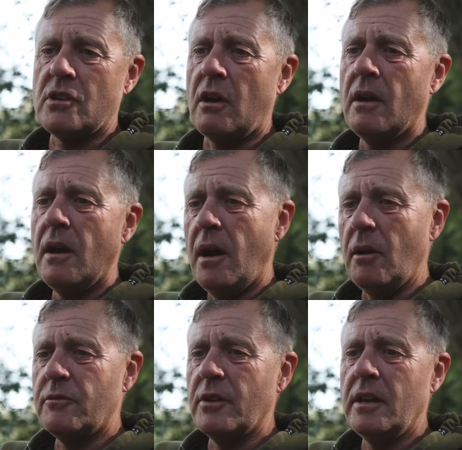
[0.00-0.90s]
So
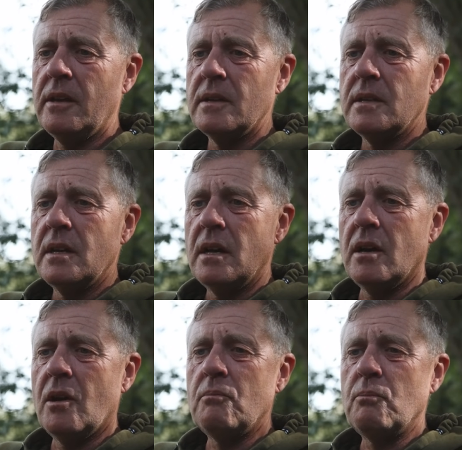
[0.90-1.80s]
hopefully
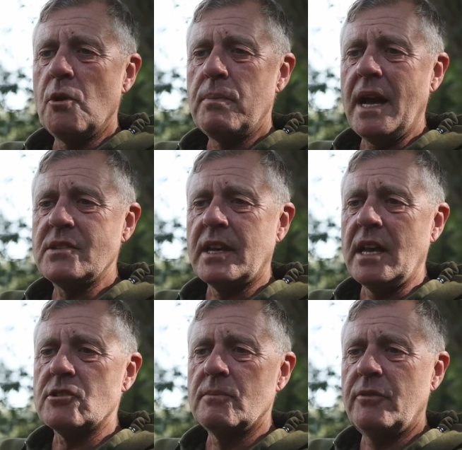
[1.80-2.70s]
we'll be able to
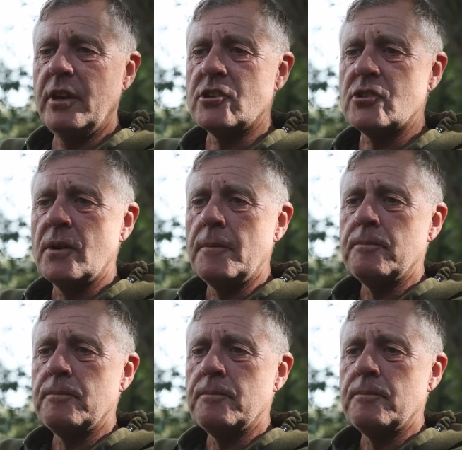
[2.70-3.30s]
get some fish.